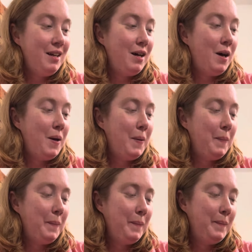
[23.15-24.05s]

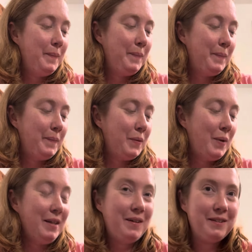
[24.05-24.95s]
um, The
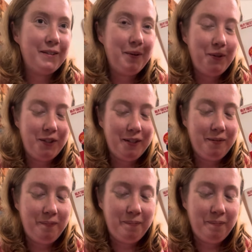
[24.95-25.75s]
Weight Loss Solution.